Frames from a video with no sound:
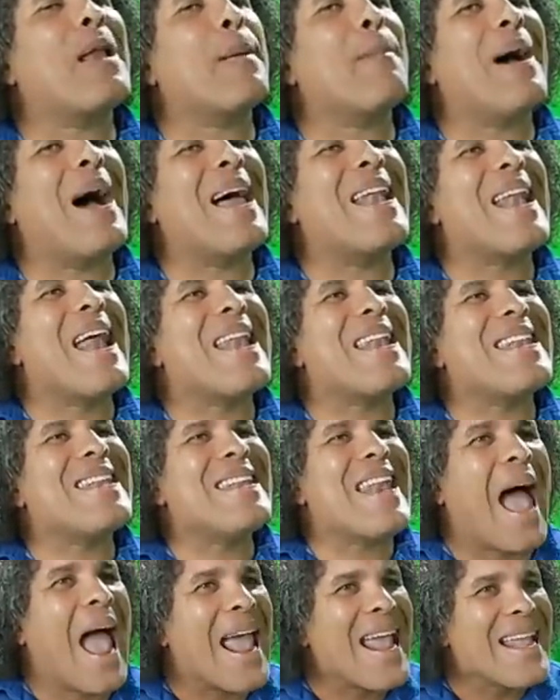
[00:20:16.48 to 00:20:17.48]
the man
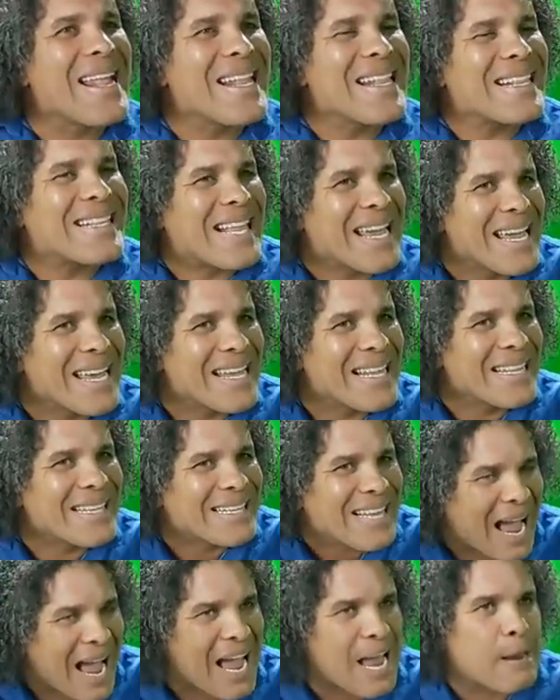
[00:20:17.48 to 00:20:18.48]
19
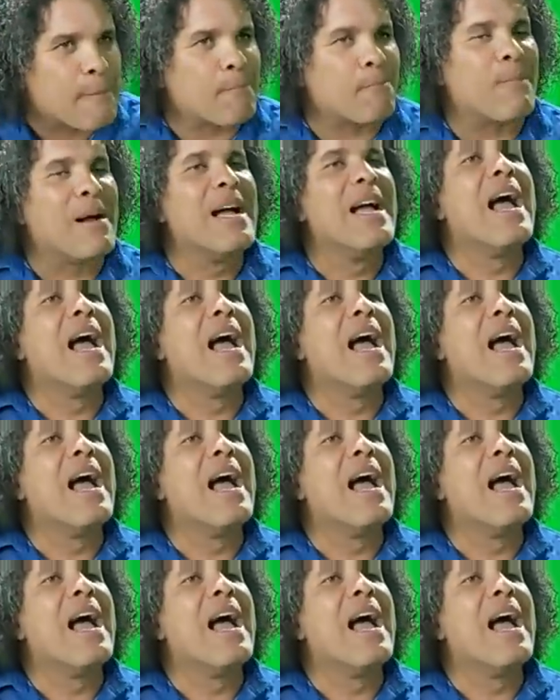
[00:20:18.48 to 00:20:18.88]
times.